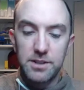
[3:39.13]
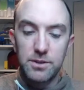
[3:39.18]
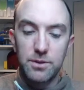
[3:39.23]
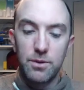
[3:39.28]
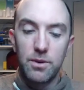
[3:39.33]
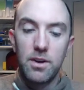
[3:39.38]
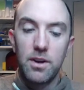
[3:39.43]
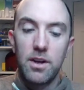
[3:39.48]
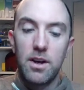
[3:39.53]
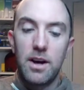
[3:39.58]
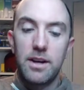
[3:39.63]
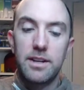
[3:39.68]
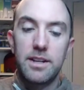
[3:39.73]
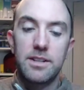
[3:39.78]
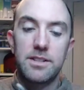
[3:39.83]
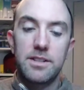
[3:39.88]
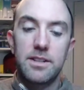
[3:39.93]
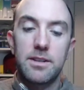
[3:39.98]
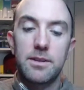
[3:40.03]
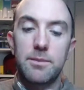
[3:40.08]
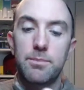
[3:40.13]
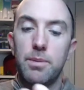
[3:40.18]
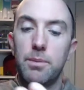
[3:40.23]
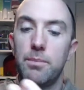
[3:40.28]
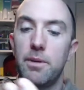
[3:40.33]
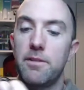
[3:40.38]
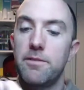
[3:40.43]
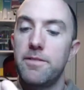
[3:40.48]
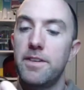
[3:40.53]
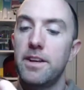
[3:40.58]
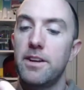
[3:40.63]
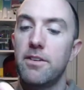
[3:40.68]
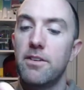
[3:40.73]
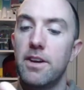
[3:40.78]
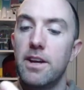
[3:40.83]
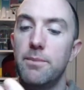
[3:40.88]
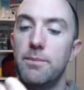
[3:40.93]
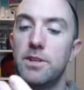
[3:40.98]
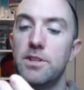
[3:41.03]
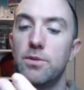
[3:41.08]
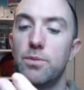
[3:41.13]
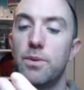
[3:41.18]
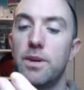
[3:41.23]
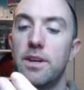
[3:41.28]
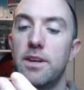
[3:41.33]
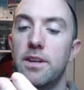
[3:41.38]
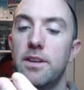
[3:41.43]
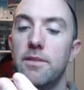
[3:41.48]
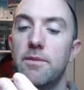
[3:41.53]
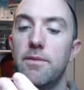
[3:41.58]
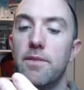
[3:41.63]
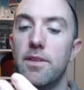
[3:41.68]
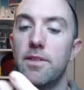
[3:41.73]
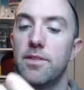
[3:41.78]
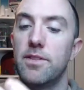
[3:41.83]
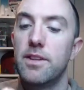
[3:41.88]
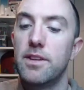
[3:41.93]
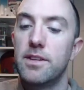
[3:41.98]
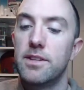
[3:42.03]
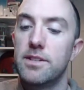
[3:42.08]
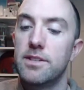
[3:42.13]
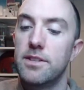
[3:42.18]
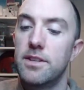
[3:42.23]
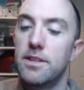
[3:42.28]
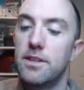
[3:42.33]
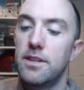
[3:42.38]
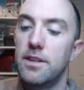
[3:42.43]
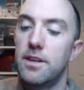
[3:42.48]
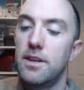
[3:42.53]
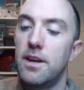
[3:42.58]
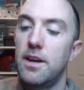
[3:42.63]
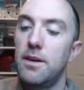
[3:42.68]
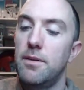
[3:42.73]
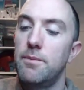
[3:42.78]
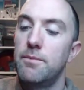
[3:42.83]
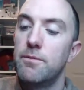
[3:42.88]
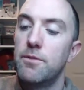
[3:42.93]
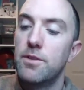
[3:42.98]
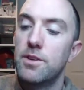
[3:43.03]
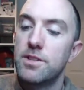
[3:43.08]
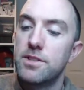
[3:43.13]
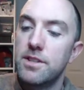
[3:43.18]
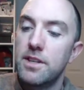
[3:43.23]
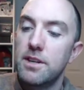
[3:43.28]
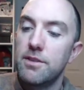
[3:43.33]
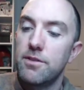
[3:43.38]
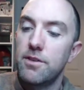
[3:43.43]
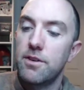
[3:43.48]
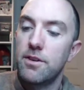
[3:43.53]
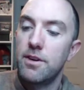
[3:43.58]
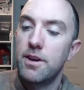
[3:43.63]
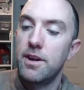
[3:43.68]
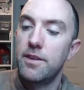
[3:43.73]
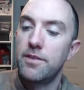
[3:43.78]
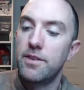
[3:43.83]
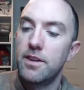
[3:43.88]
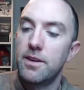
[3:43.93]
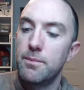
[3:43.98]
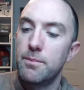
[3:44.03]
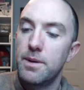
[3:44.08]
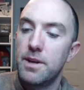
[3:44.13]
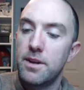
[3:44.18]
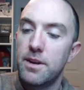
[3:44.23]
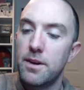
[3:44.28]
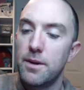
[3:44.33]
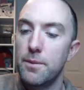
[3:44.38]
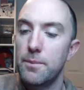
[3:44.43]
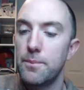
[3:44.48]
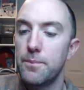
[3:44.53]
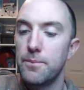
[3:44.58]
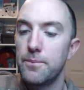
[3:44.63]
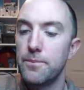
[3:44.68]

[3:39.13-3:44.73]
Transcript: So I need to put my finger in between this the um, receiver and the emitter